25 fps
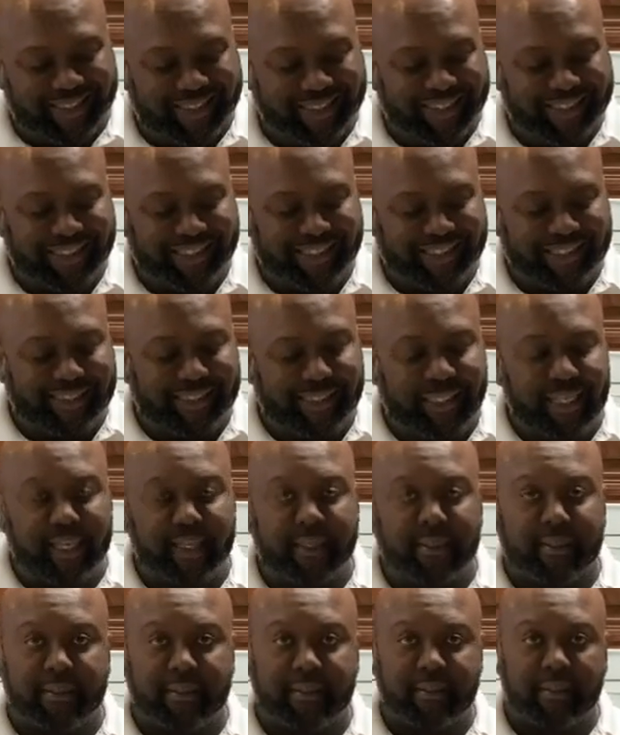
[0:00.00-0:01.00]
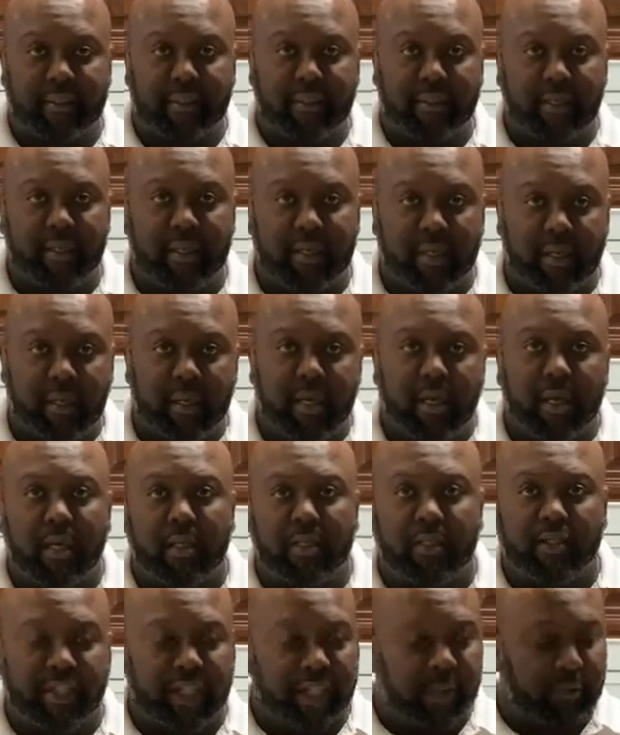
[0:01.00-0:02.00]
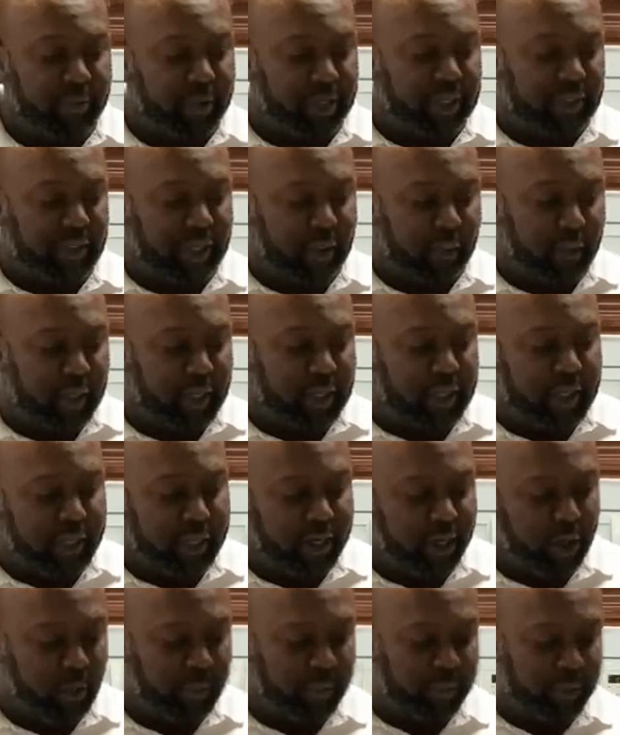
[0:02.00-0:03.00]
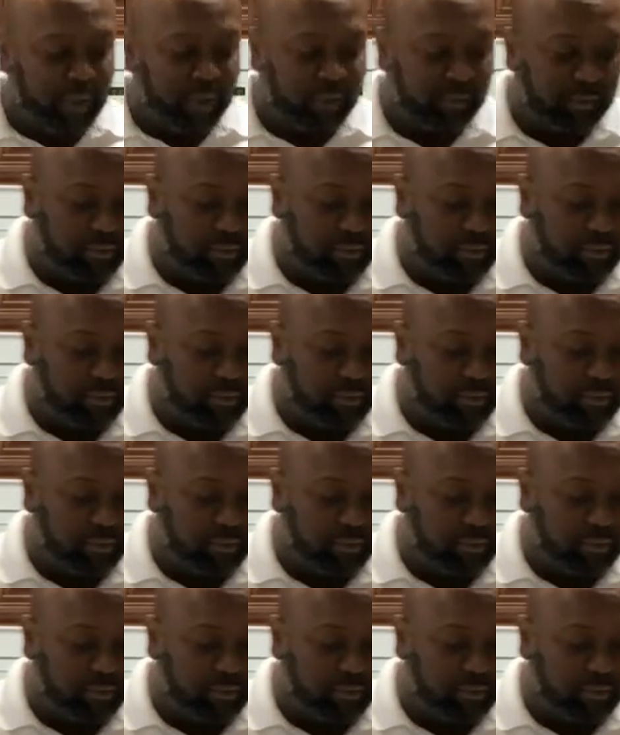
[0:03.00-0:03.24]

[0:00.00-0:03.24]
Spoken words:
6 chicken breasts that we cut open,